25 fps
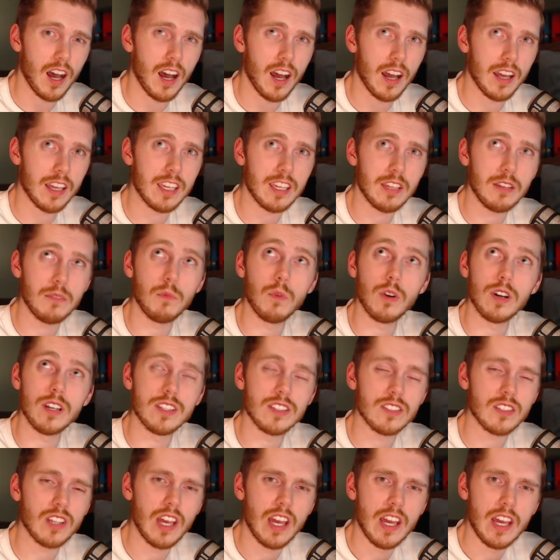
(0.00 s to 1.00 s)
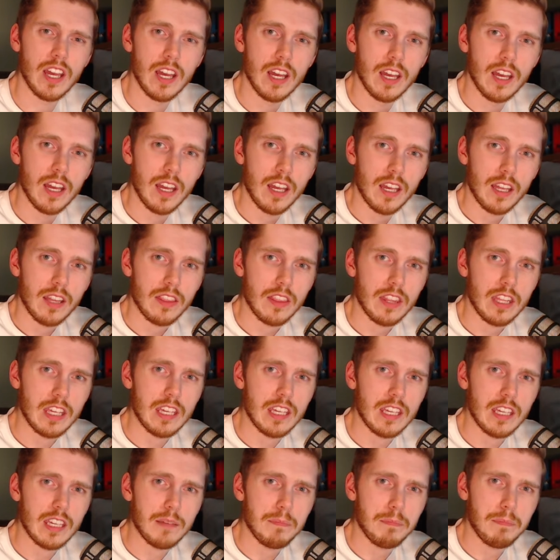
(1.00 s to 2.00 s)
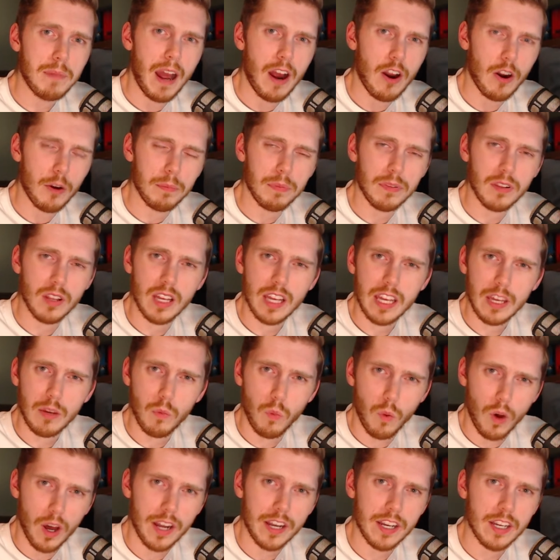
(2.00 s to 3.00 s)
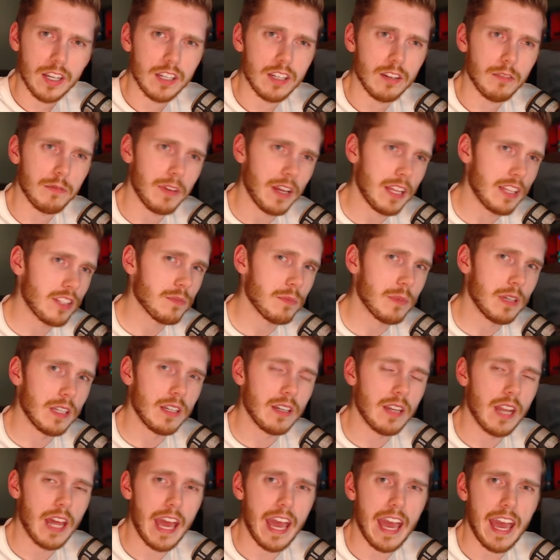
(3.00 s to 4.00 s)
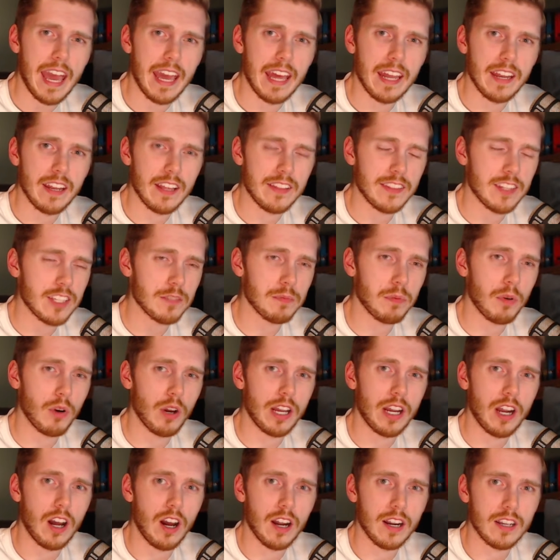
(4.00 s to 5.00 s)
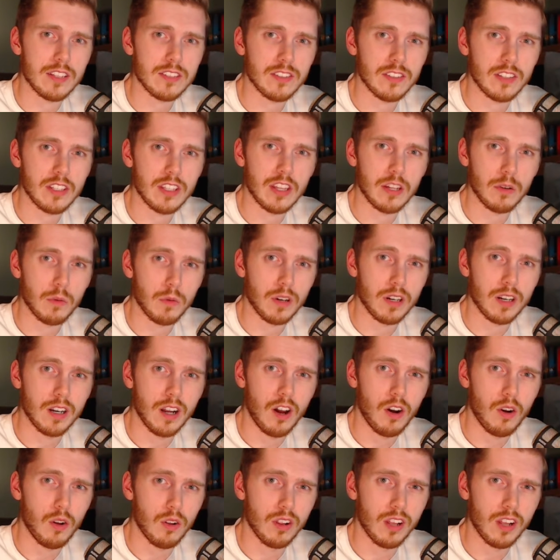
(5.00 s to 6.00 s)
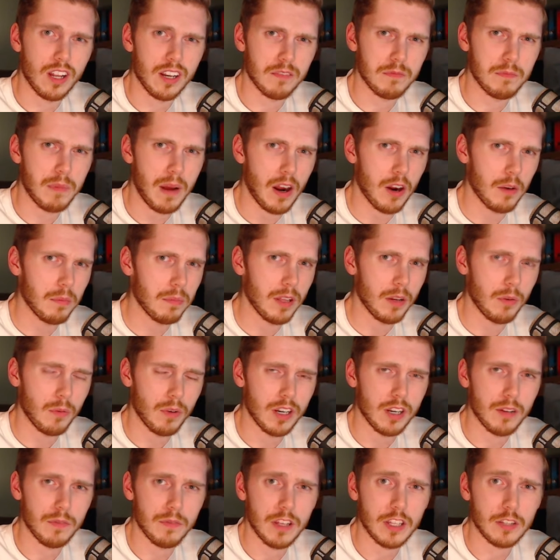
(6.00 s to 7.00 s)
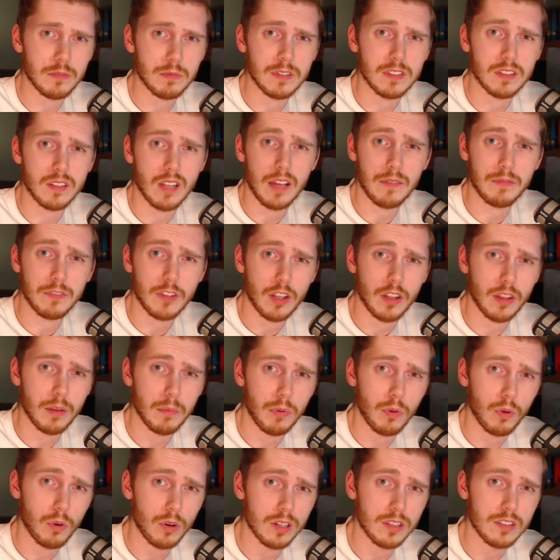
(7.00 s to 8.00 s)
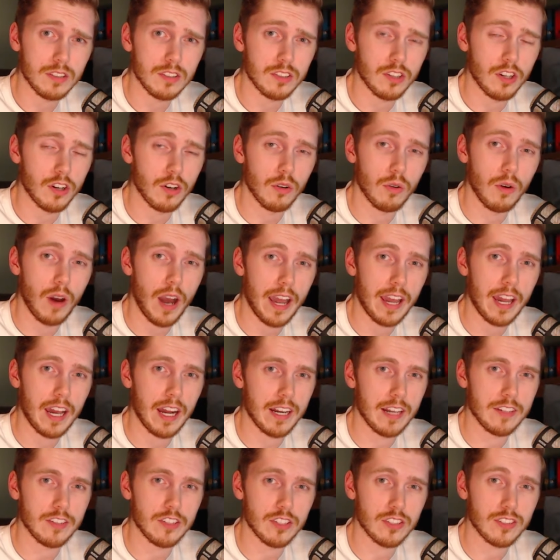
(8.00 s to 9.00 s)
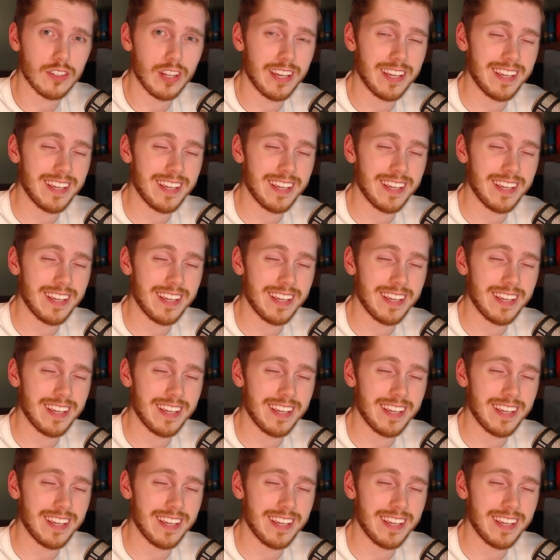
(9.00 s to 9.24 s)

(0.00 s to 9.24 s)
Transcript: He was the power play 1 defenseman, and at this point, honestly, there weren't a whole lot of power play 1 defensemen left on the board, so I kind of just